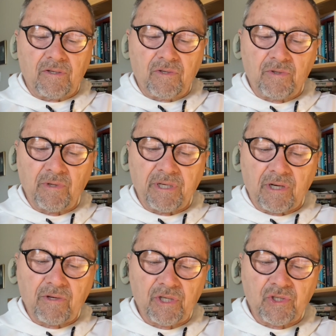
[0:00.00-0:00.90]
truly a
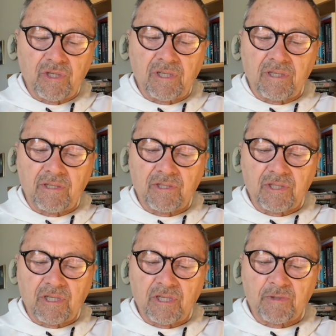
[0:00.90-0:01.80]
Christian, and this
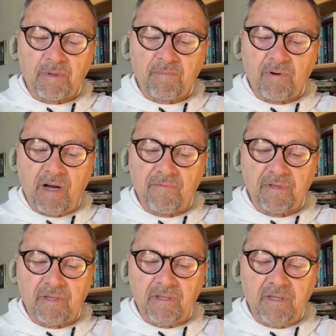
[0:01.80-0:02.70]
is Elizabeth
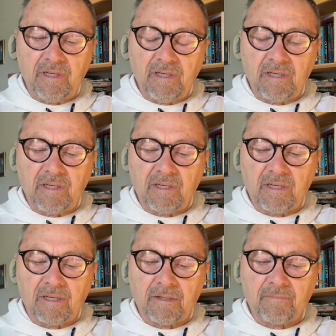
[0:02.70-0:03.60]
Prophet,
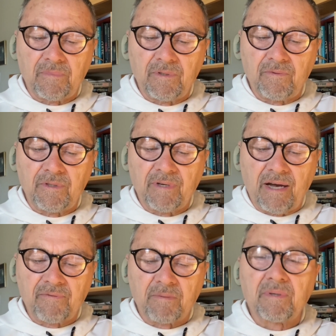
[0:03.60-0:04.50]
you
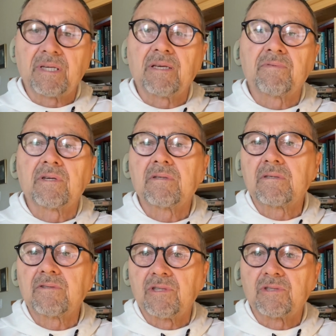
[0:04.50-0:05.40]
have to believe that
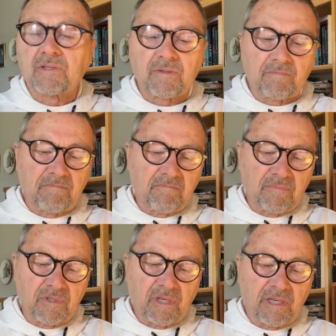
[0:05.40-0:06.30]
Jesus
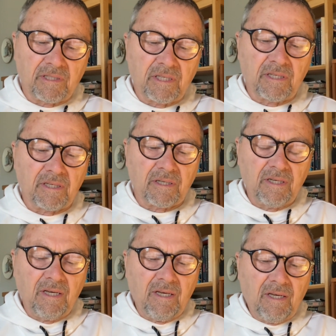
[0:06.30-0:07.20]
studied in India.
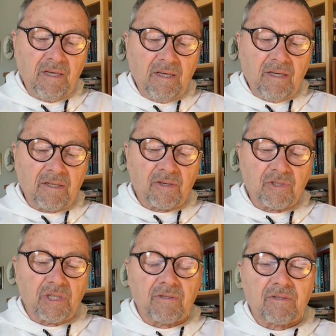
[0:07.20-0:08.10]

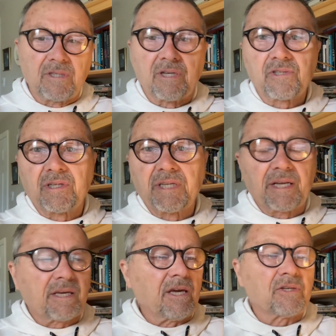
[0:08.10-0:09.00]
She does the
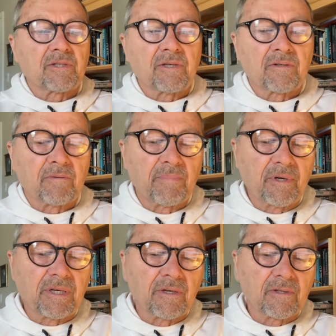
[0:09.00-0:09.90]
dedication in her
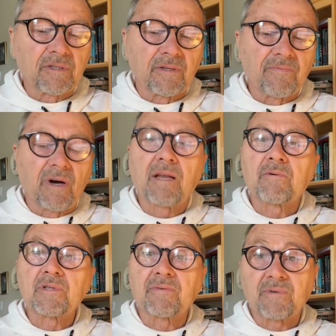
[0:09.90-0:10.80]
book here to the
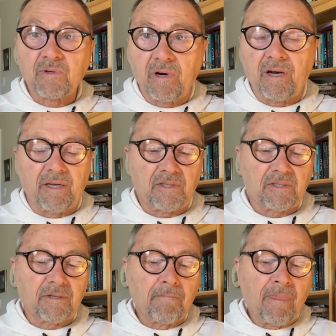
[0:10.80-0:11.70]
followers of Christ